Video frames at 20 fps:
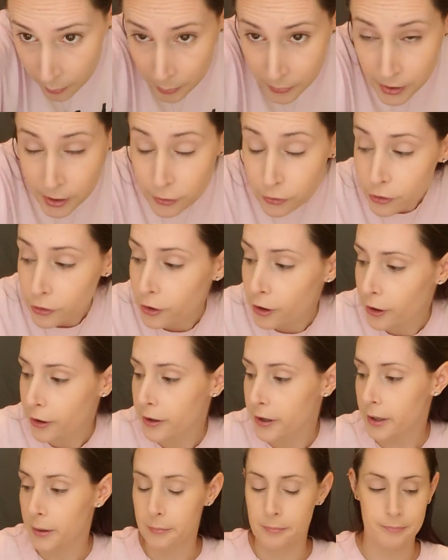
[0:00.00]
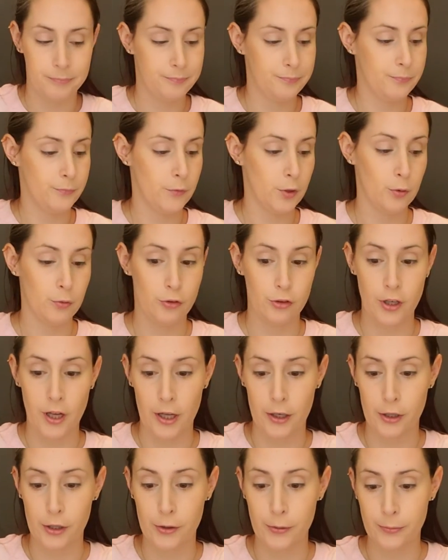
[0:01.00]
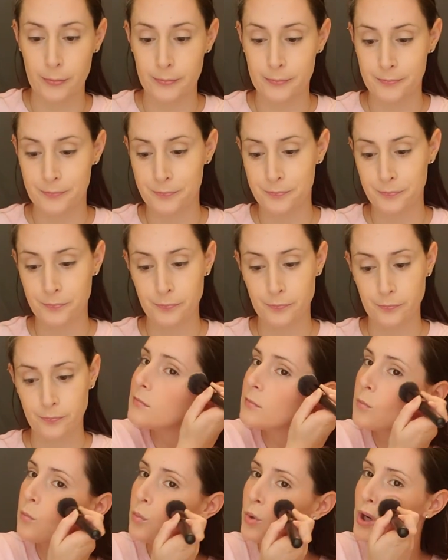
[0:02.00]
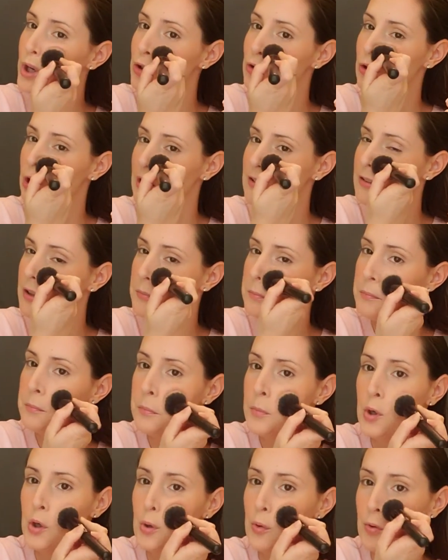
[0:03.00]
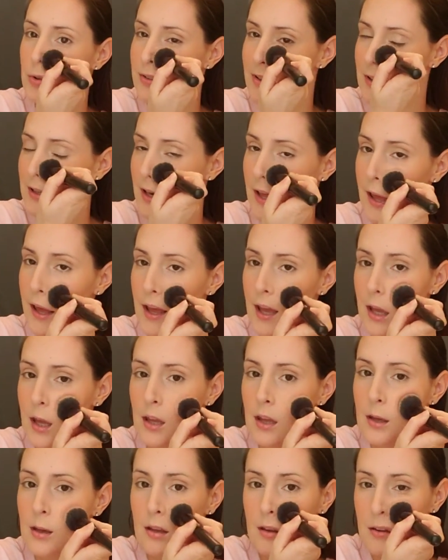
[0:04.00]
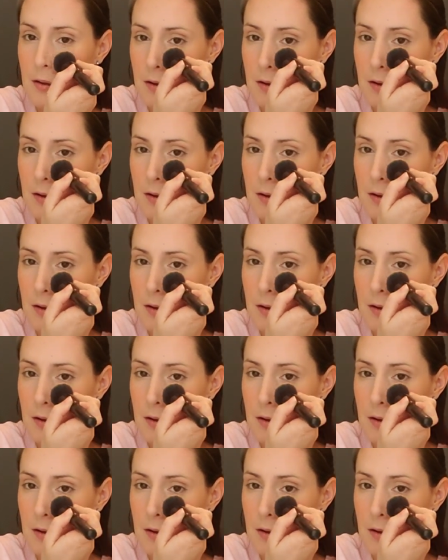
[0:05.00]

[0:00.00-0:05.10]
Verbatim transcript: need you to hurry up. Do what you gotta do. We're gonna try something new today.